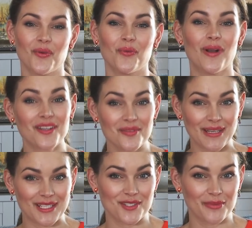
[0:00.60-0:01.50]
Welcome
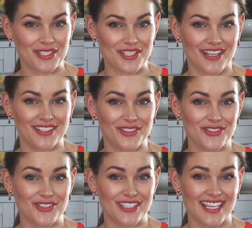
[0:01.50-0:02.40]
back to my channel.
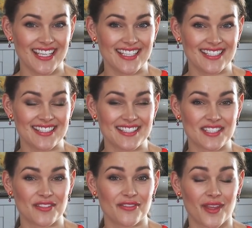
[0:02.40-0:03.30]
Today
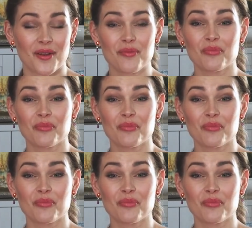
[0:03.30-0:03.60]
is a very